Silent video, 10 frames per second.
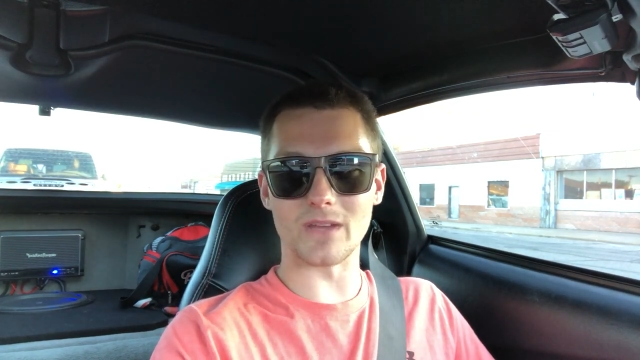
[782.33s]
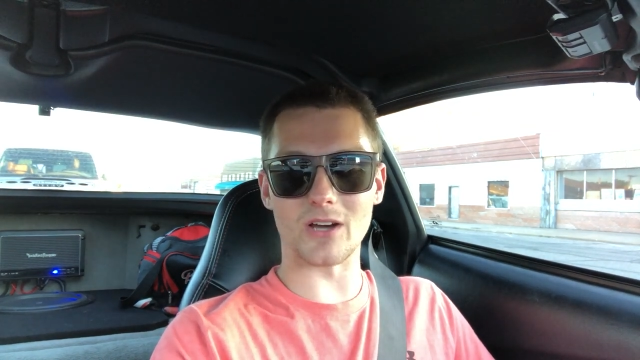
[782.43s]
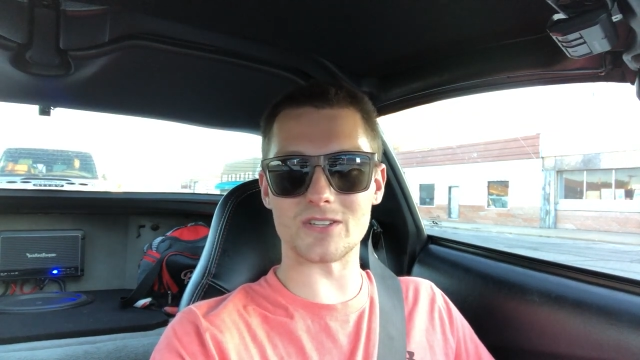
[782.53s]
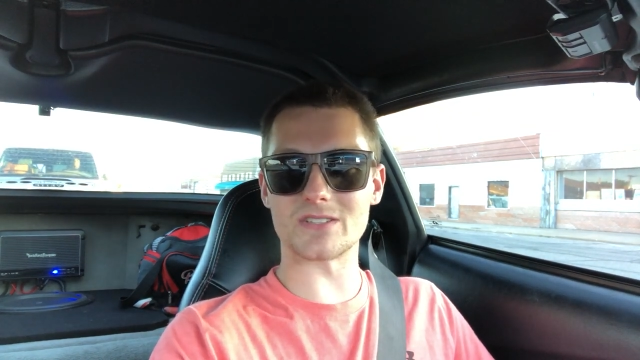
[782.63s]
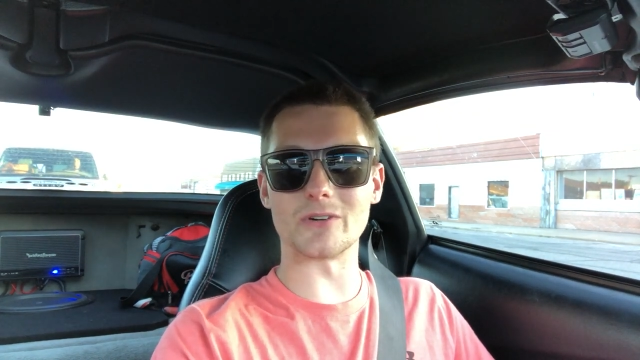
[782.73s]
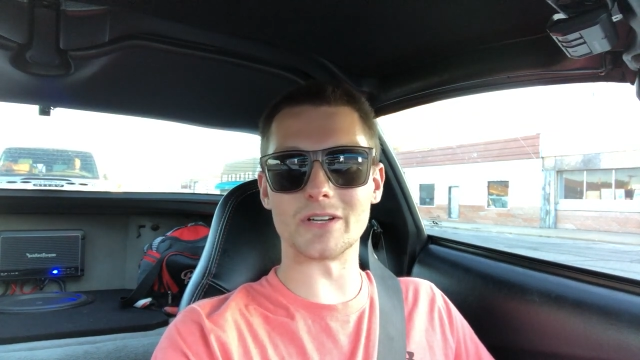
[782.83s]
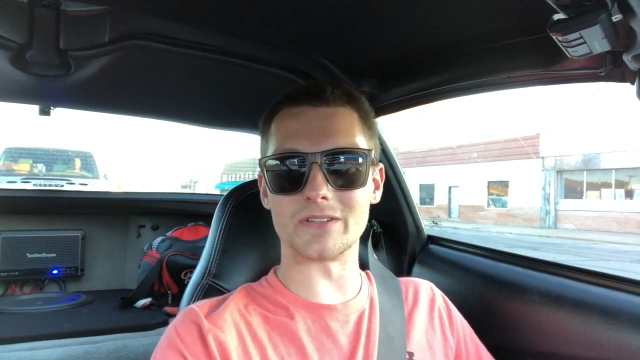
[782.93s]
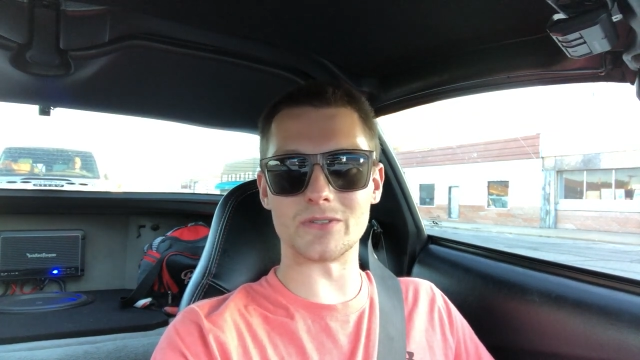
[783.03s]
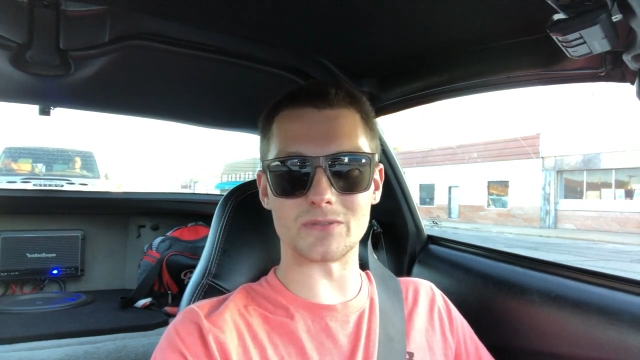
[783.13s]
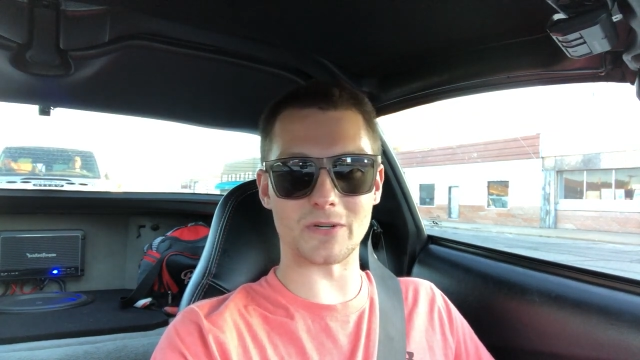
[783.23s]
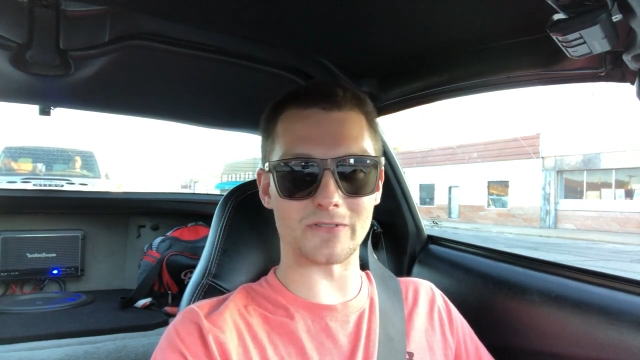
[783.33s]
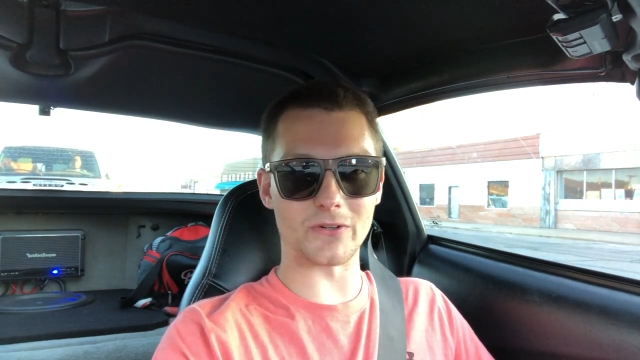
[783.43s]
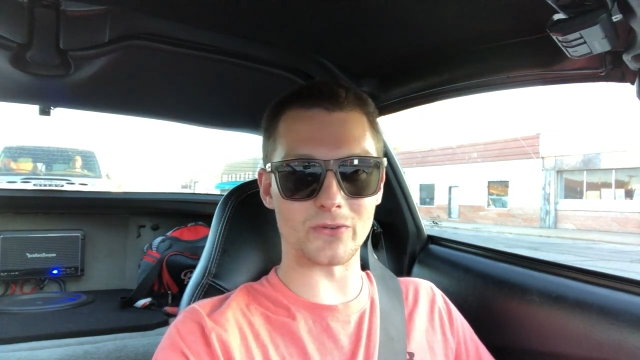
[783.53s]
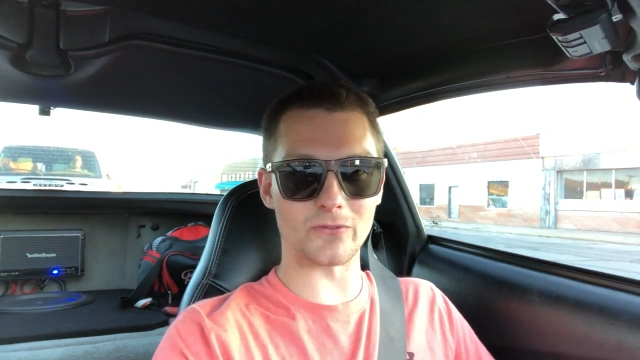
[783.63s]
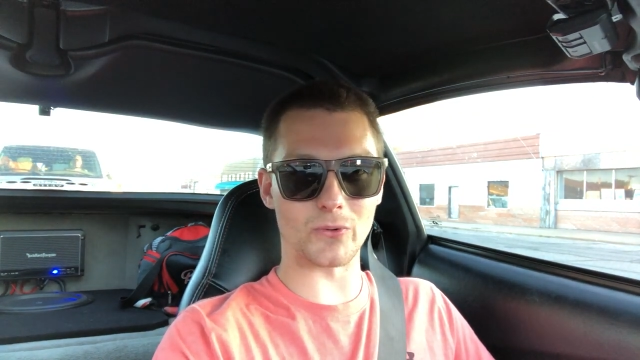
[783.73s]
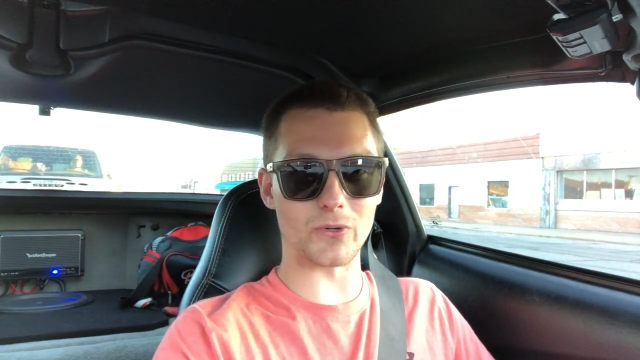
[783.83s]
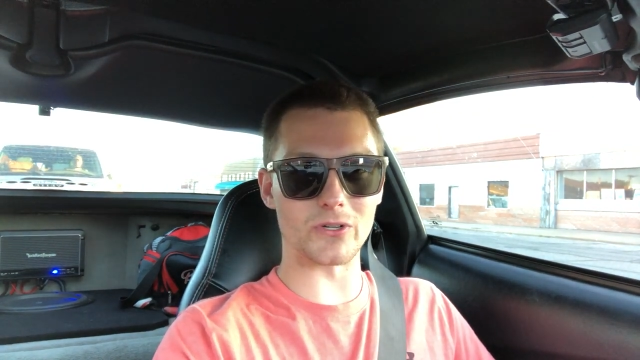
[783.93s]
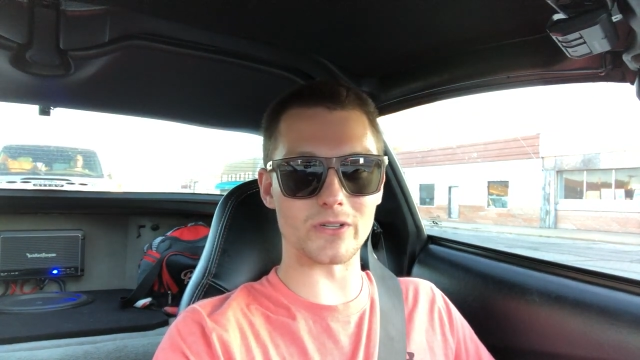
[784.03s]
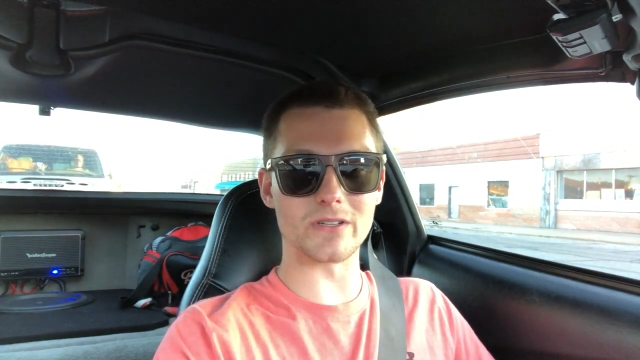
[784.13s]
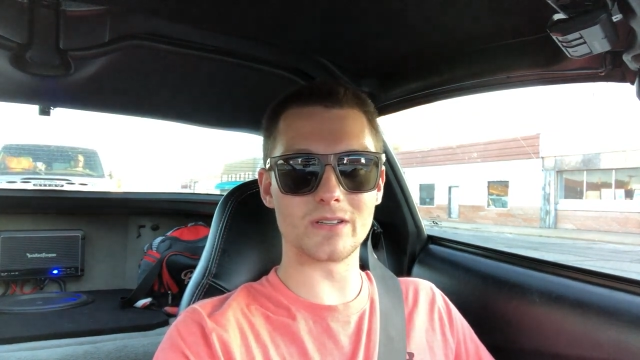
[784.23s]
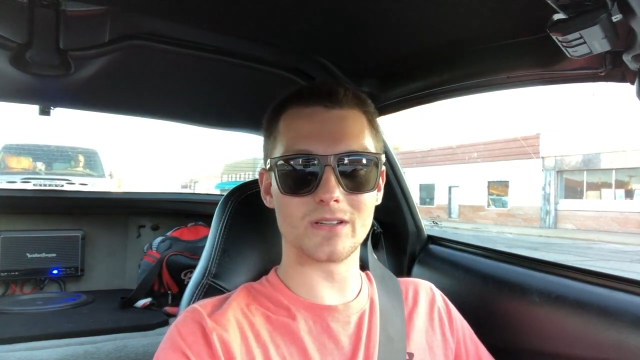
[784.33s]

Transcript: I'll just go ahead and use my phone for it.